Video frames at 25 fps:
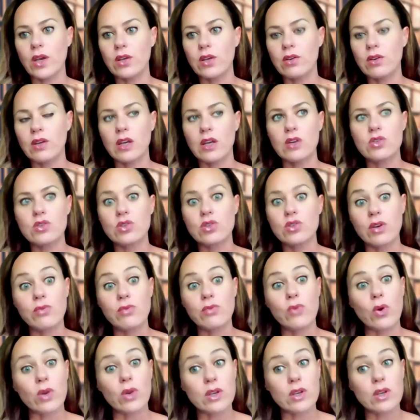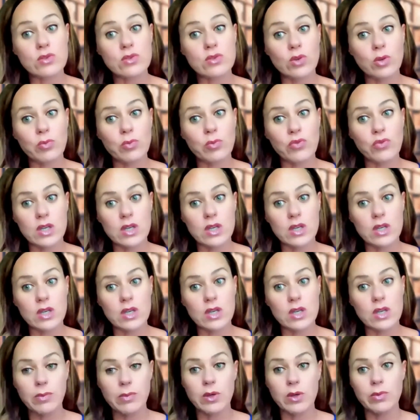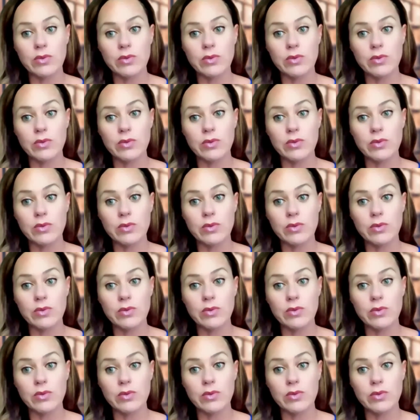You can get a jury focus group, for example,